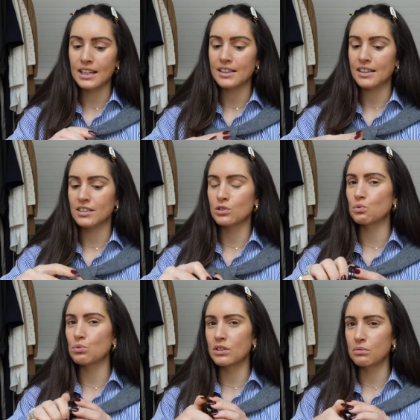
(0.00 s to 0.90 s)
I think they're
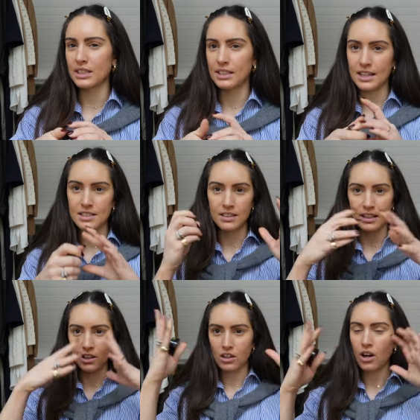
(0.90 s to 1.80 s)
really, really nice and
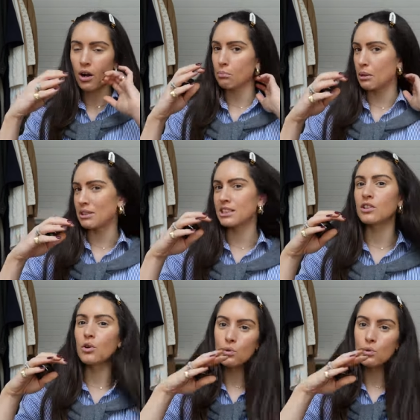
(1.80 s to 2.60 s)
like complement and